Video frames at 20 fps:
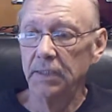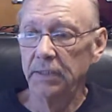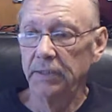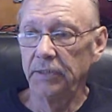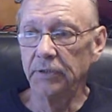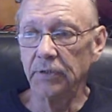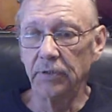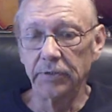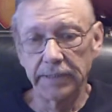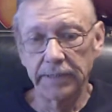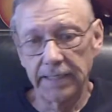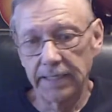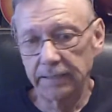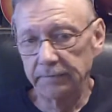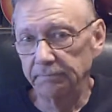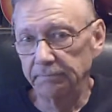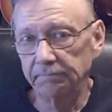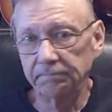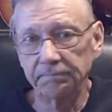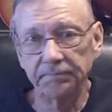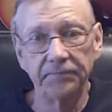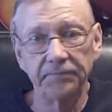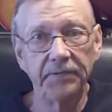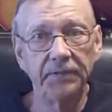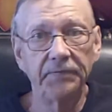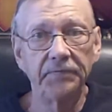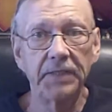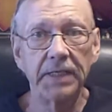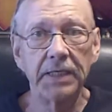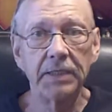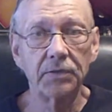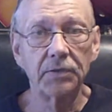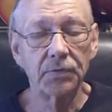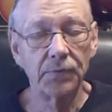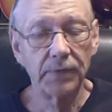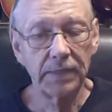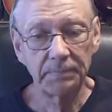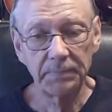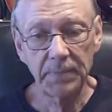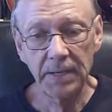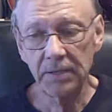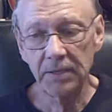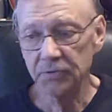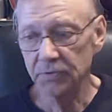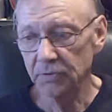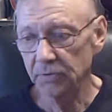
you got 15, 20 pounds